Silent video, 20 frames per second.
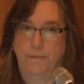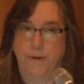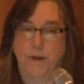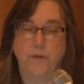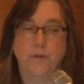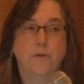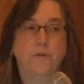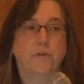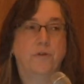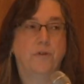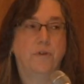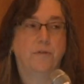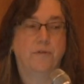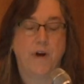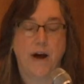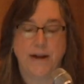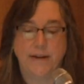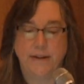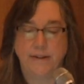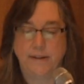And those are
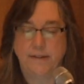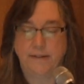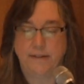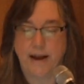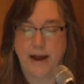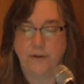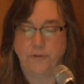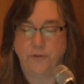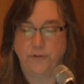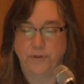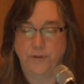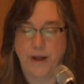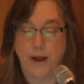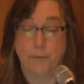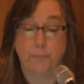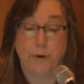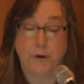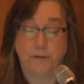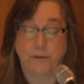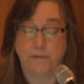defined in the statute
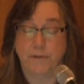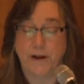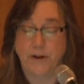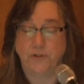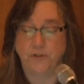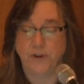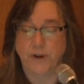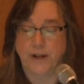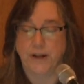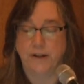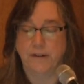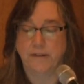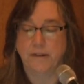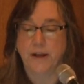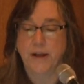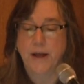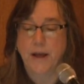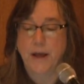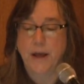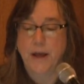now, preservation is.
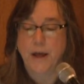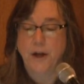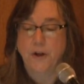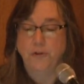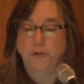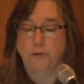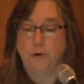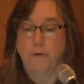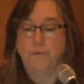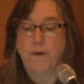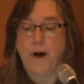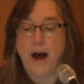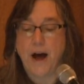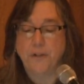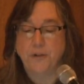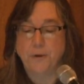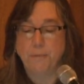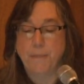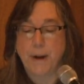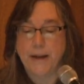So if
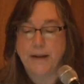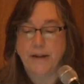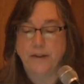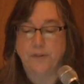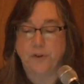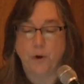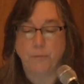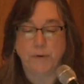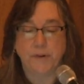other monies are